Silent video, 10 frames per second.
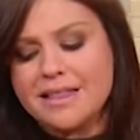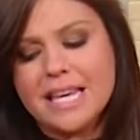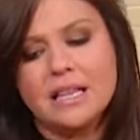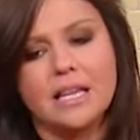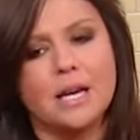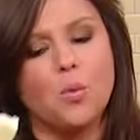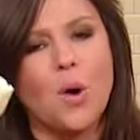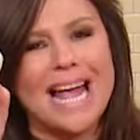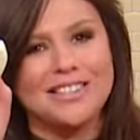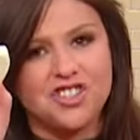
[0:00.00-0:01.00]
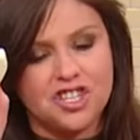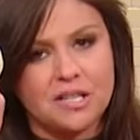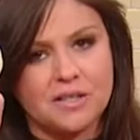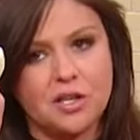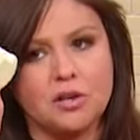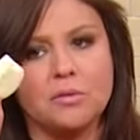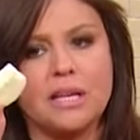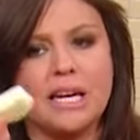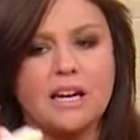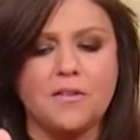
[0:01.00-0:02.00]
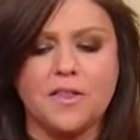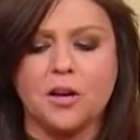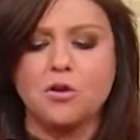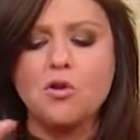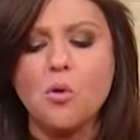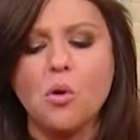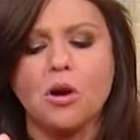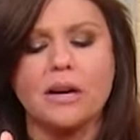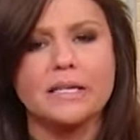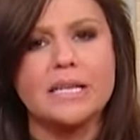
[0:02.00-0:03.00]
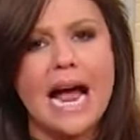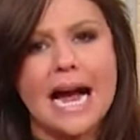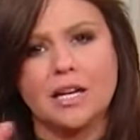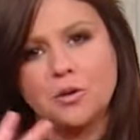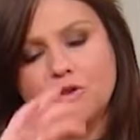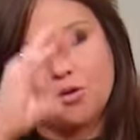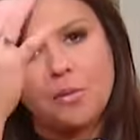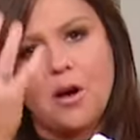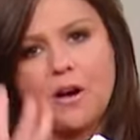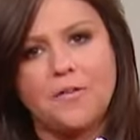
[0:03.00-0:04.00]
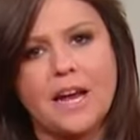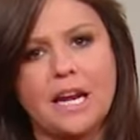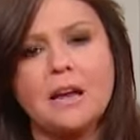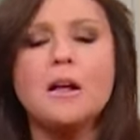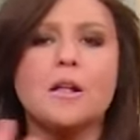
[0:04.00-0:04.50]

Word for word: thinly wedged, so you leave their core intact. You trim off any